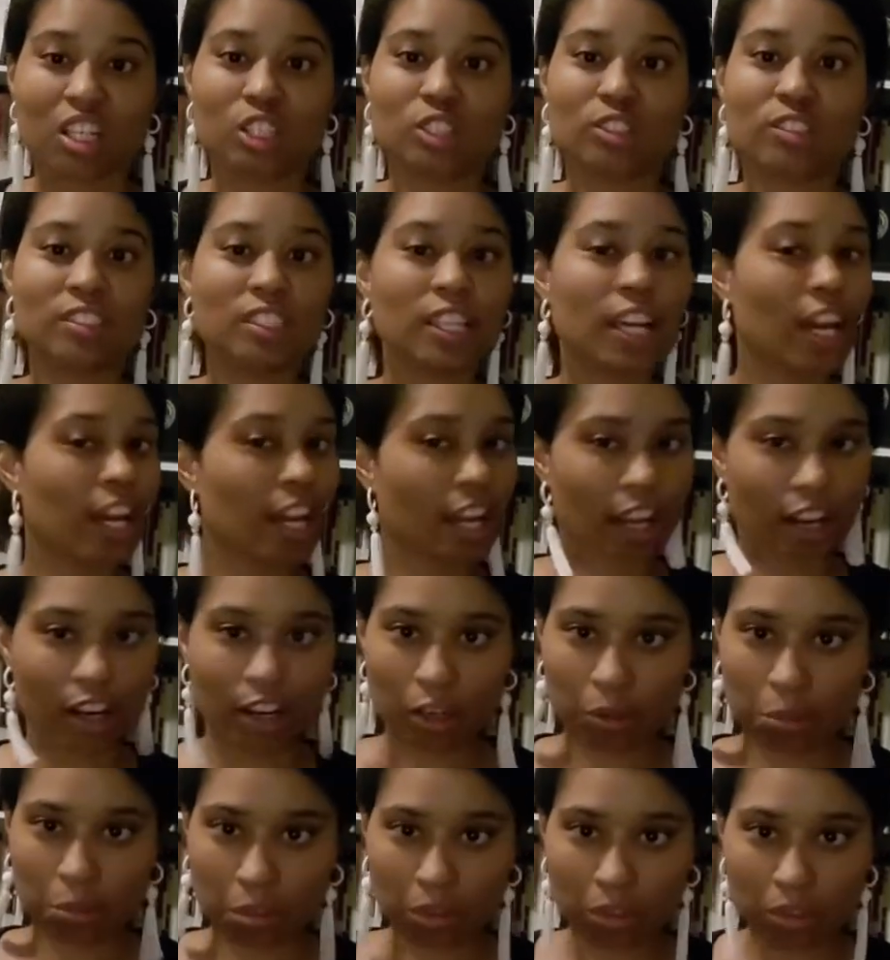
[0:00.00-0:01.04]

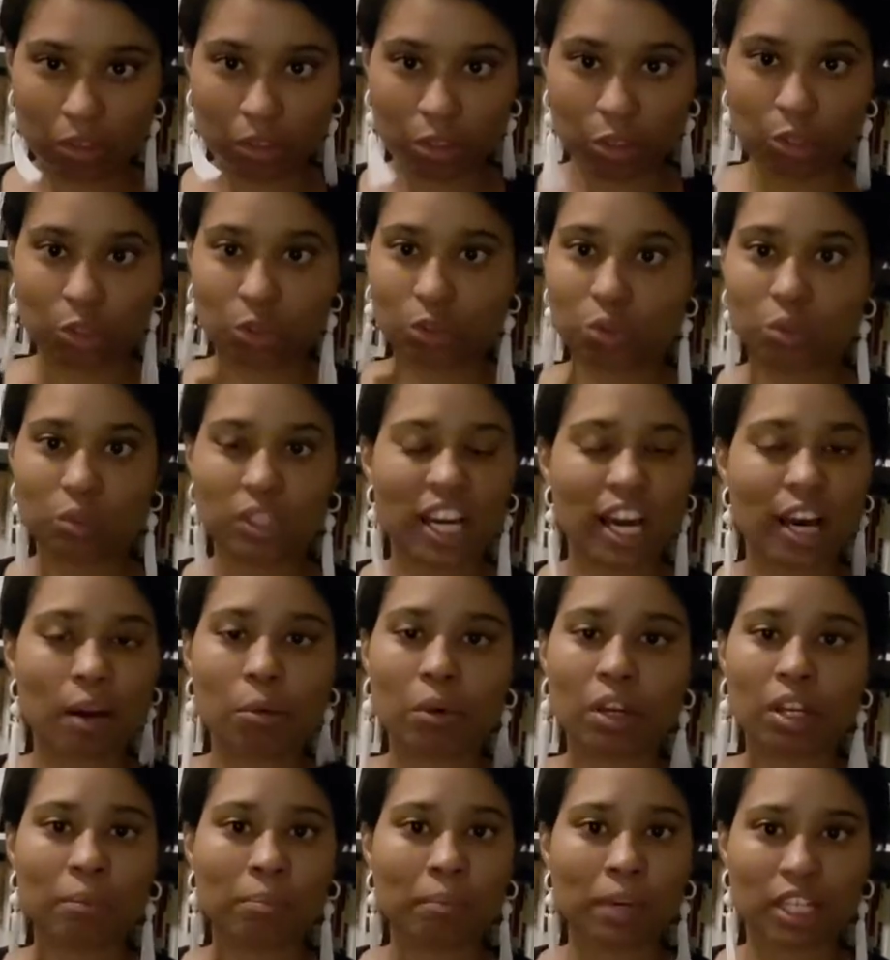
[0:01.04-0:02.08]
Terrible. You do not
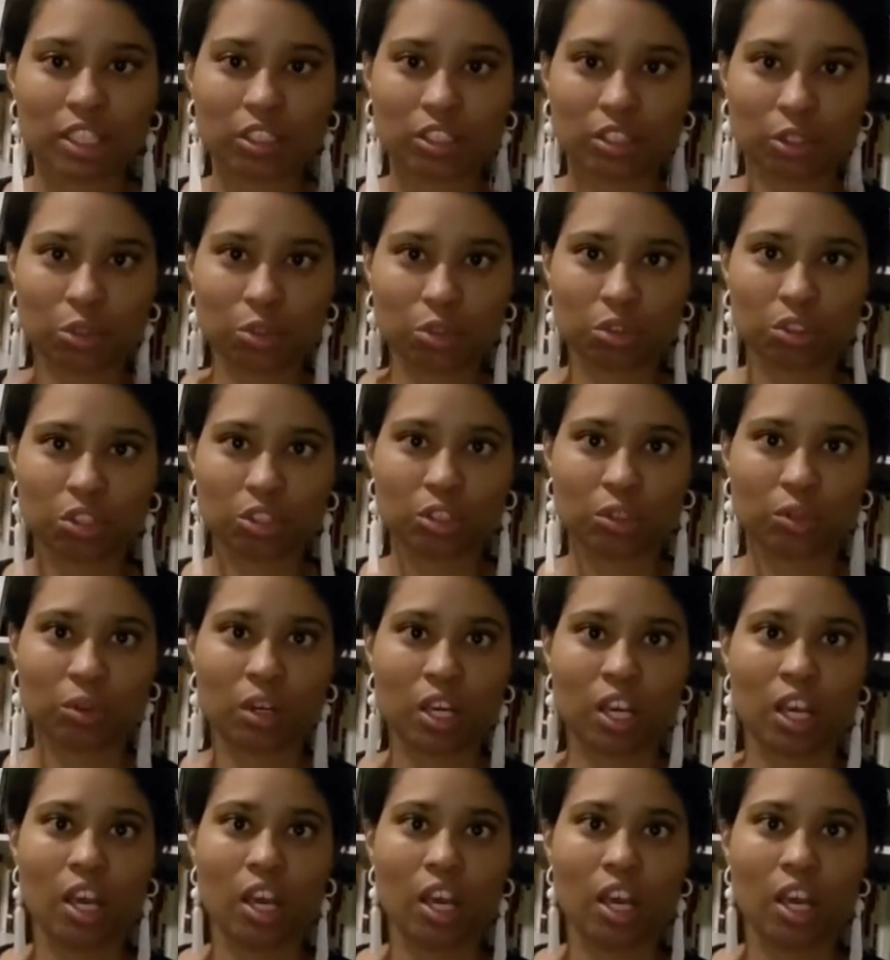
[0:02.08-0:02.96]
want to mix those two.